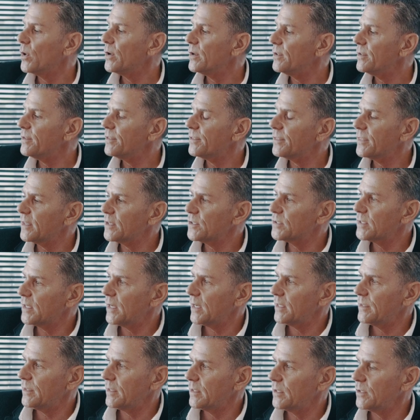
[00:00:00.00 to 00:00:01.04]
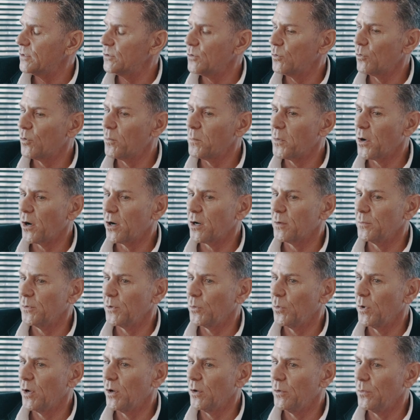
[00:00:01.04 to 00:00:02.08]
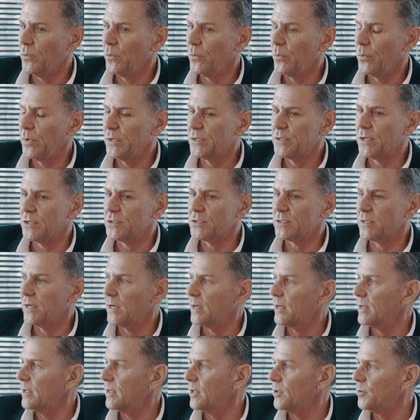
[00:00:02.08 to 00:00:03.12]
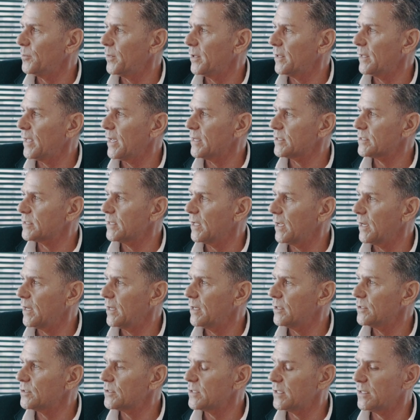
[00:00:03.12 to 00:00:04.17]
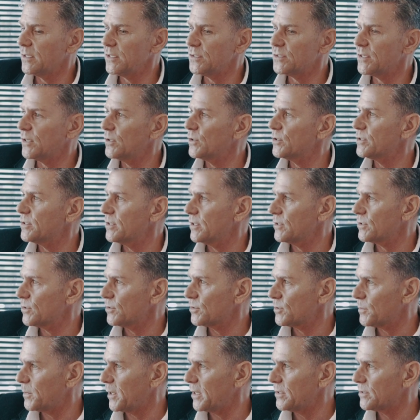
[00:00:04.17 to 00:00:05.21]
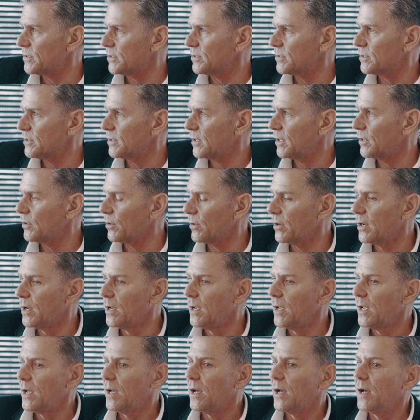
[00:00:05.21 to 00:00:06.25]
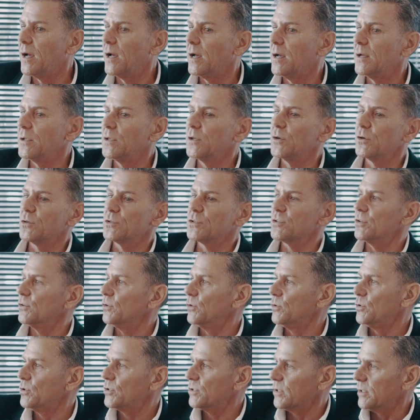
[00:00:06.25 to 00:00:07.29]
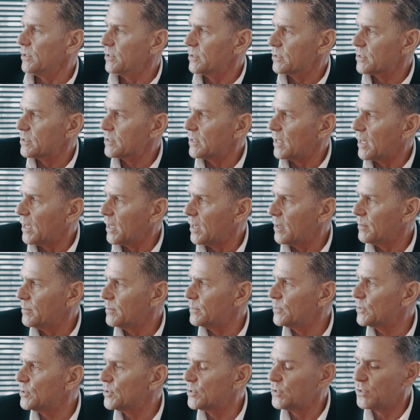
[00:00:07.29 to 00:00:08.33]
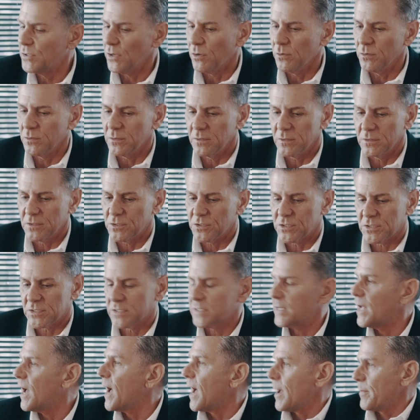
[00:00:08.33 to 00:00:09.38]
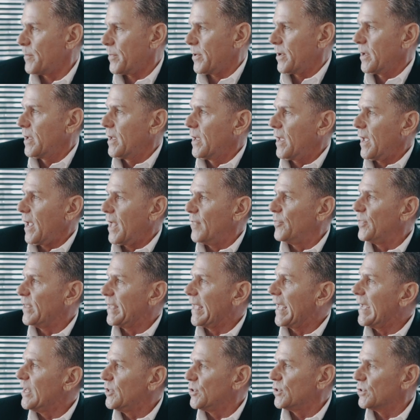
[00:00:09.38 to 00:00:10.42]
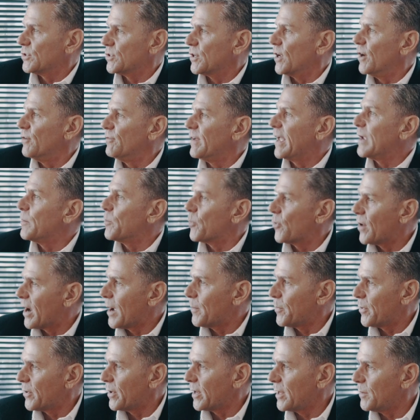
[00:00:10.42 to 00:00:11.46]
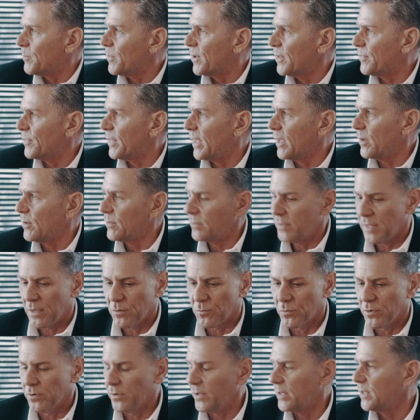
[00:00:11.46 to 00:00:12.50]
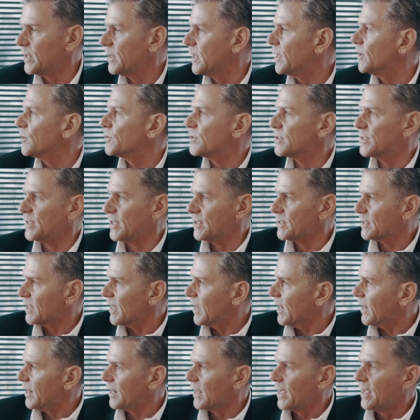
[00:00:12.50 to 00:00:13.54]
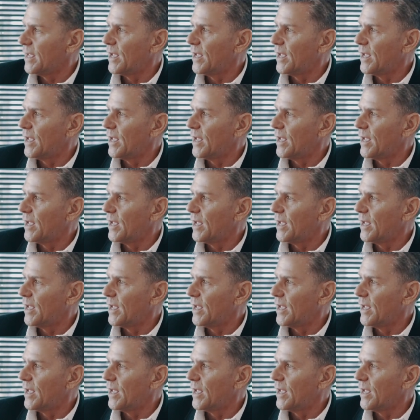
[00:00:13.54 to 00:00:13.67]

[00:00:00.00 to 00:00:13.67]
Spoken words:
one of the things that I think you do remarkably well, we touched on it a little bit last night, is these interstitial spaces. Your solutions don't stop at the edges of a property, but they really, you know, seaside.